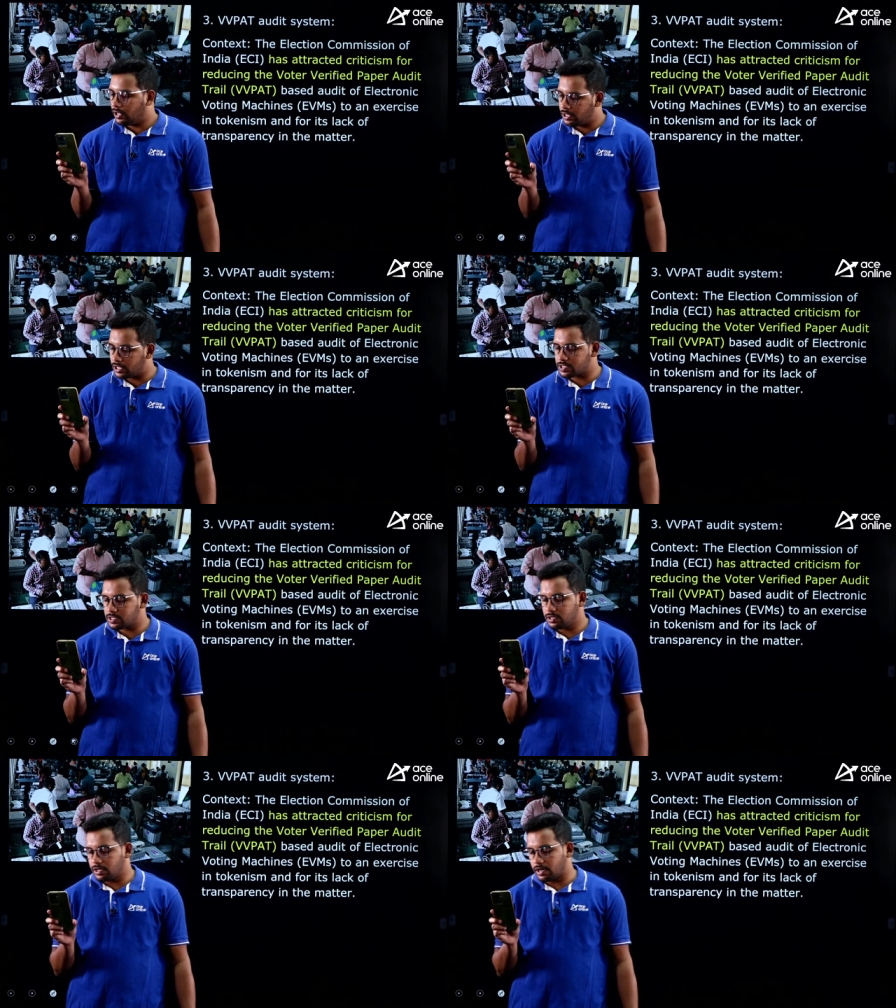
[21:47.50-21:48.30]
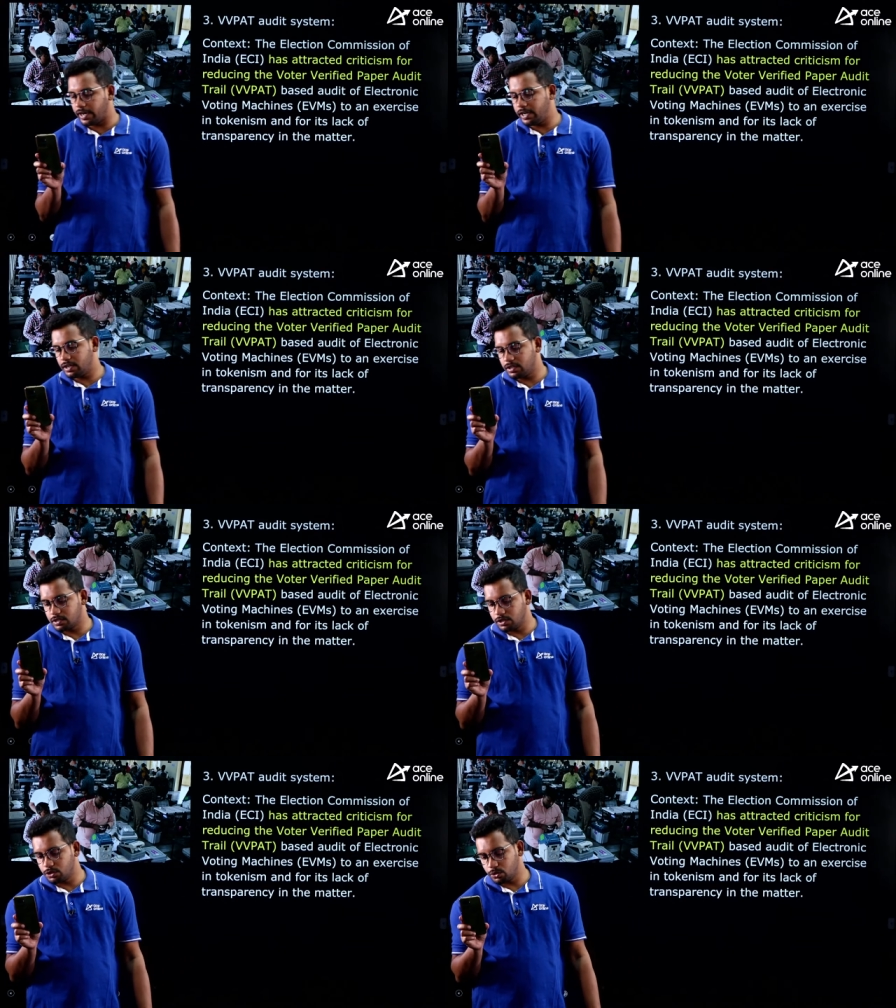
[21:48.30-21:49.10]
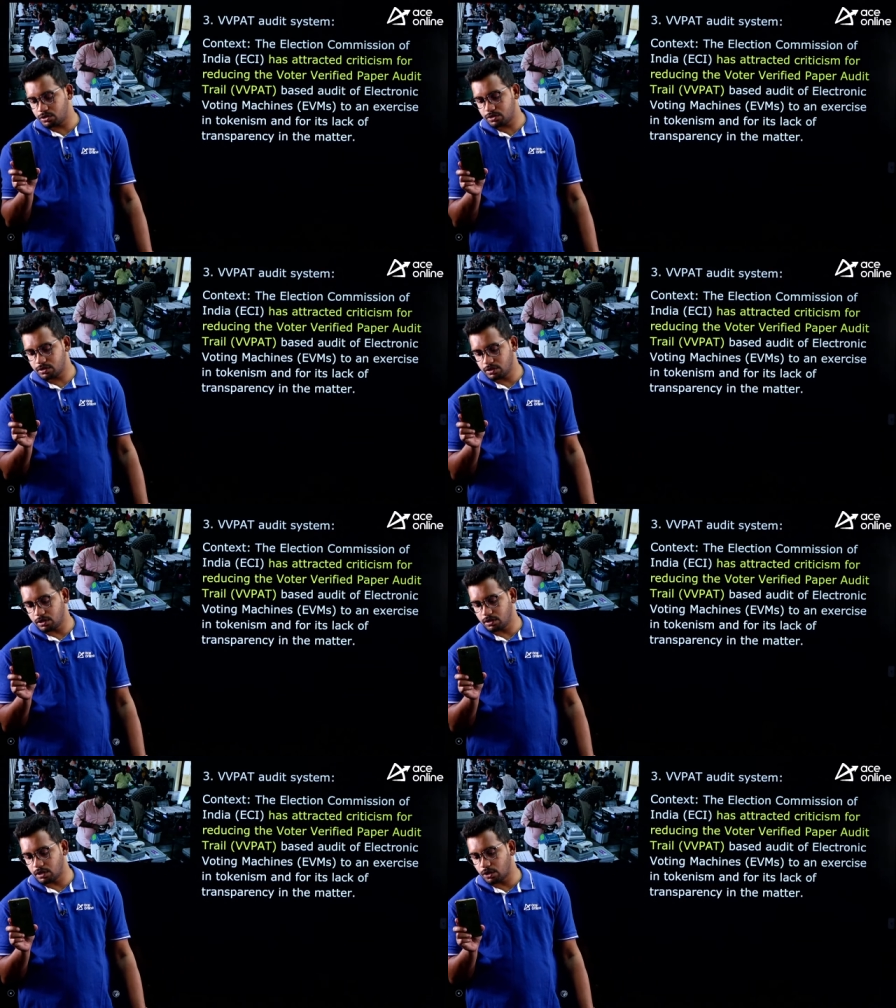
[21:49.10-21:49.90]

yes right Santosh uh,